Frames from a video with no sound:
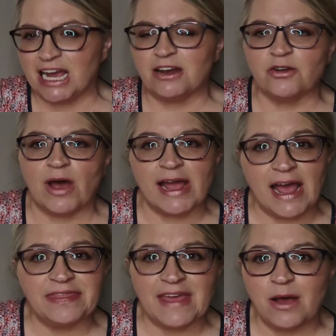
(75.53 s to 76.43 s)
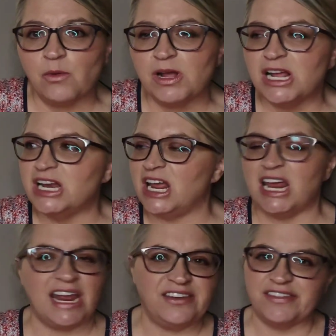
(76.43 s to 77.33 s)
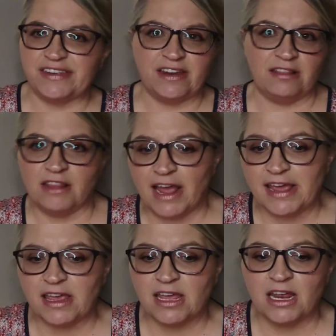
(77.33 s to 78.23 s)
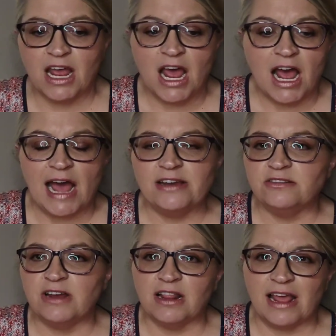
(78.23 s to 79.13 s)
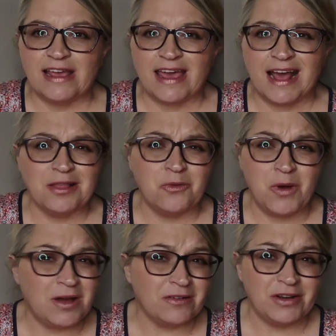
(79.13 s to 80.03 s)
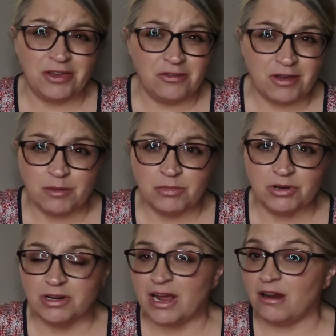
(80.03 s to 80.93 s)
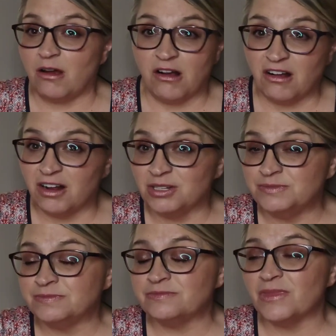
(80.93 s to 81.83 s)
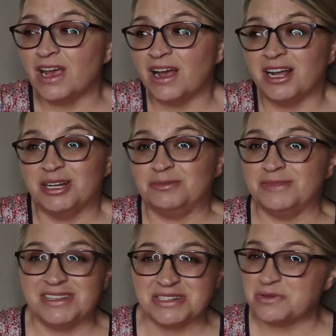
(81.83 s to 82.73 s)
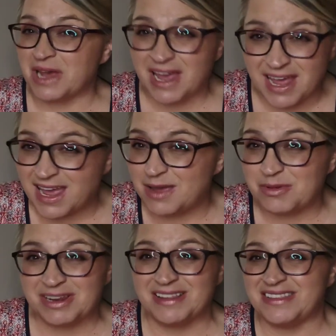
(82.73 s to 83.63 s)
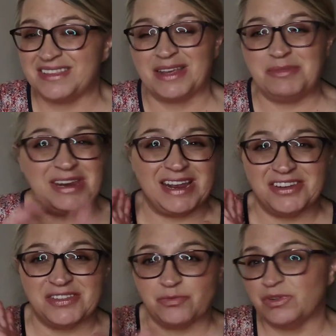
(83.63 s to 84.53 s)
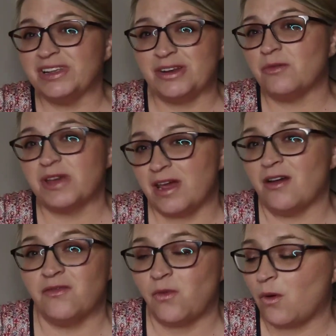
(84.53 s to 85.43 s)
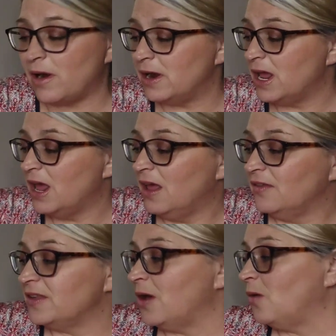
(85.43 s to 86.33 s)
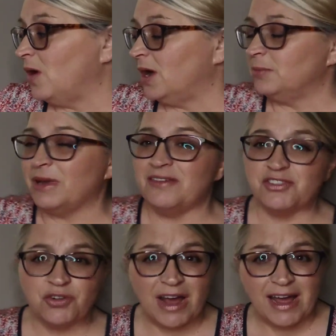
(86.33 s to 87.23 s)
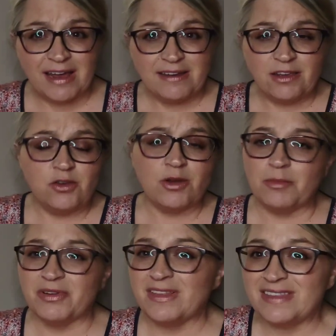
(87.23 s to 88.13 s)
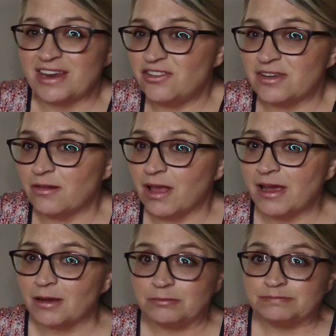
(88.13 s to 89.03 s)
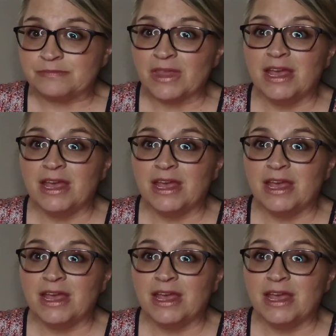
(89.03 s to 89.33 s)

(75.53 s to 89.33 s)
I don't know. I got that one and I just didn't like it. I do not like aloe water and cucumber at all. Um, it's okay, but it's, I mean, I just really don't care for it. So um, I've tried cucumber since. I just don't like them.